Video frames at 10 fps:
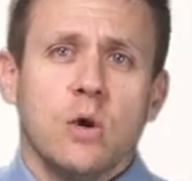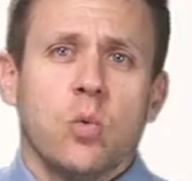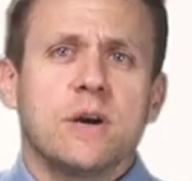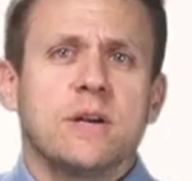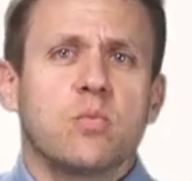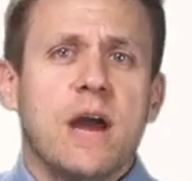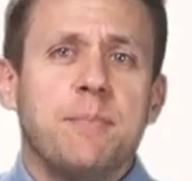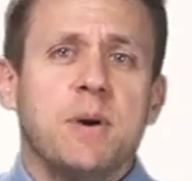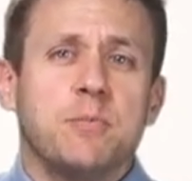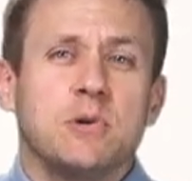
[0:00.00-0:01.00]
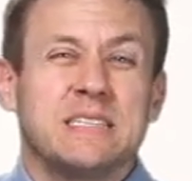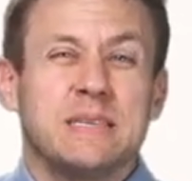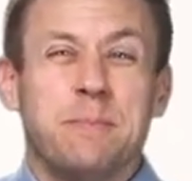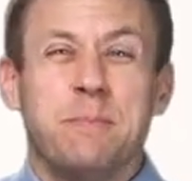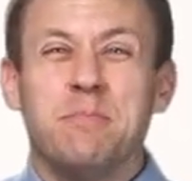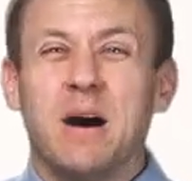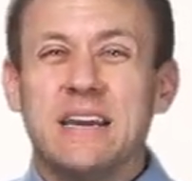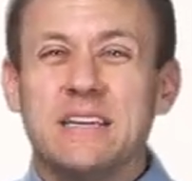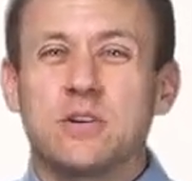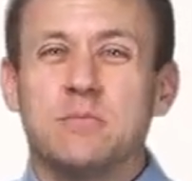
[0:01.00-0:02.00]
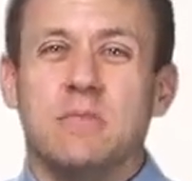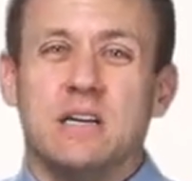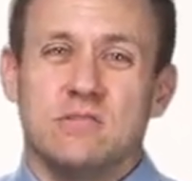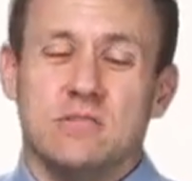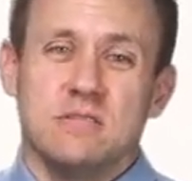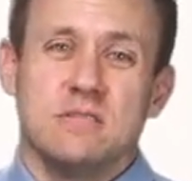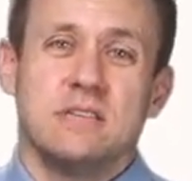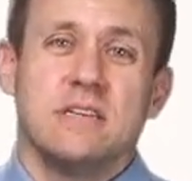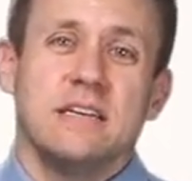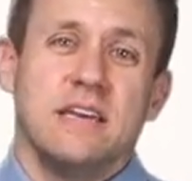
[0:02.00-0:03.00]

We're going to wrap up with some minor muscles